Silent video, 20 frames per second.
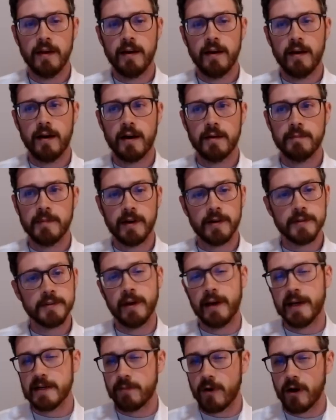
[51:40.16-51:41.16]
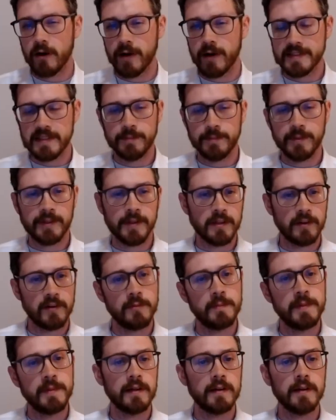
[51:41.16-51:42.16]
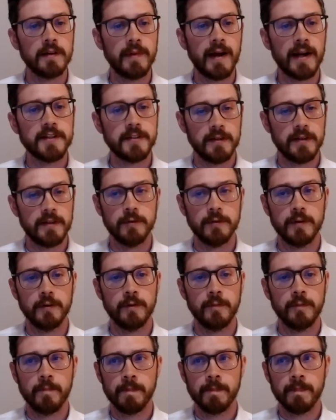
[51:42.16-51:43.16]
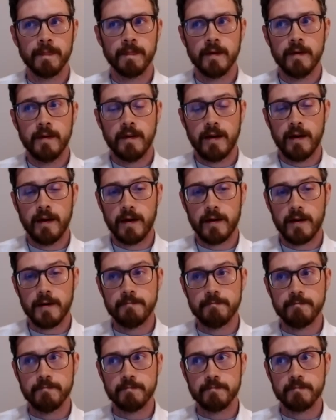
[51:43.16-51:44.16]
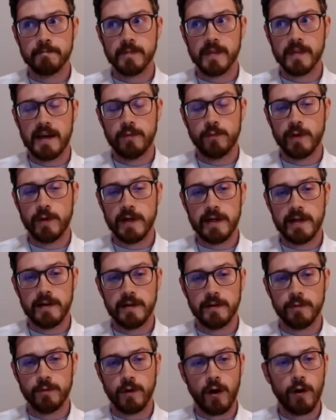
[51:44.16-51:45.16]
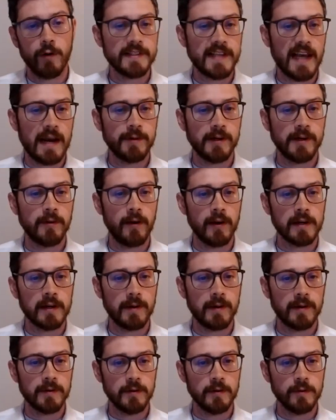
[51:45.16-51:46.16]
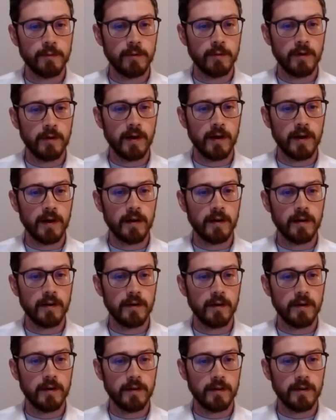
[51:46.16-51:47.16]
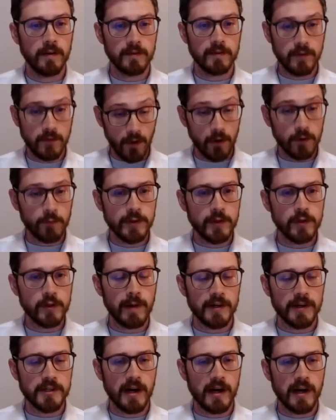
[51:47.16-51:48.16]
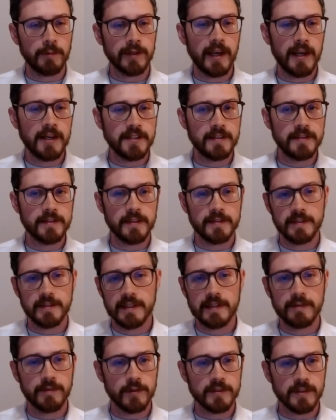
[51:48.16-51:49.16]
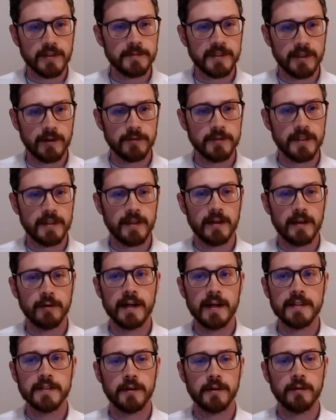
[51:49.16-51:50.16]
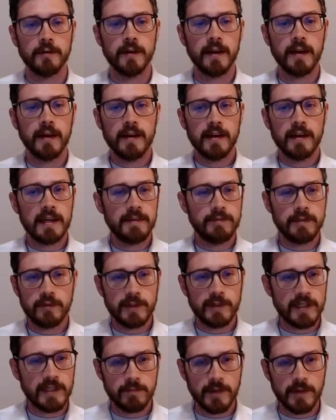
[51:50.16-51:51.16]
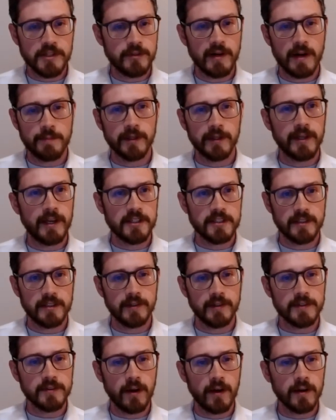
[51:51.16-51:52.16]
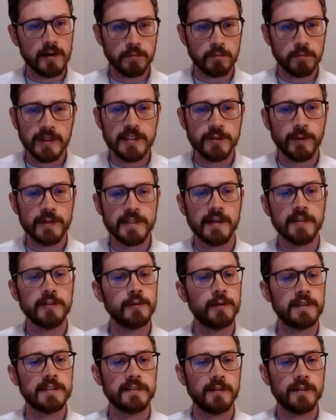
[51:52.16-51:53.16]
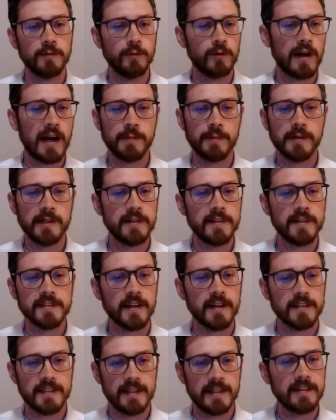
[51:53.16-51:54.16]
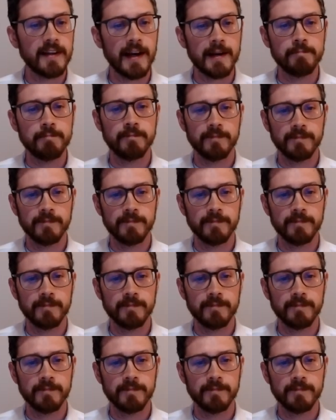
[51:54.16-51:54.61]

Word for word: Um, and also NMR has the potential to be a good match here too. Um, and we were always happy to talk about you, uh, to talk with you about your applications to see if there's some synergy there, right? So even if we didn't mention your application in this talk, please reach out to us. We're happy to discuss anytime.